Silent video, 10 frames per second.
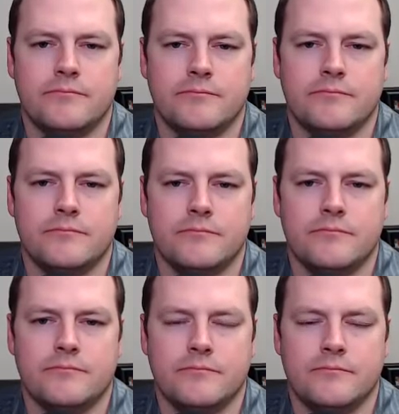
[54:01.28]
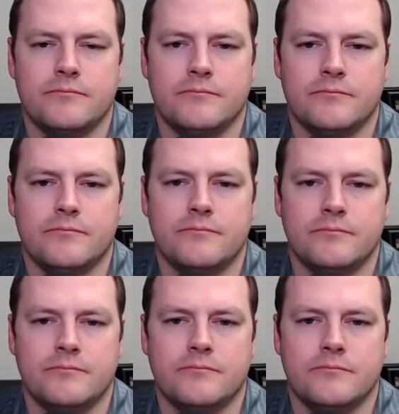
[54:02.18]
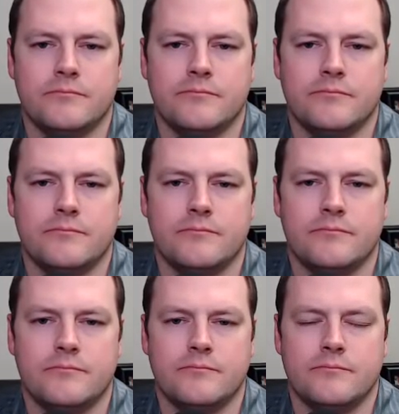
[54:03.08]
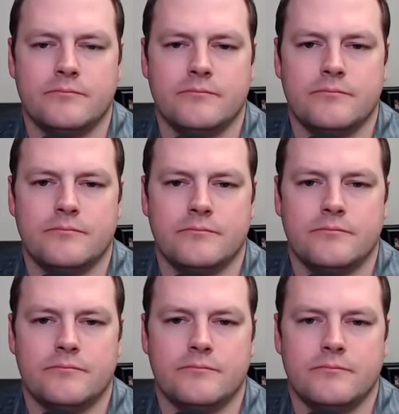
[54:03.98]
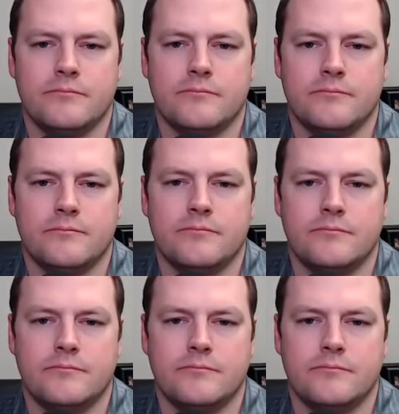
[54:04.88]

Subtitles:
The person shown says nothing.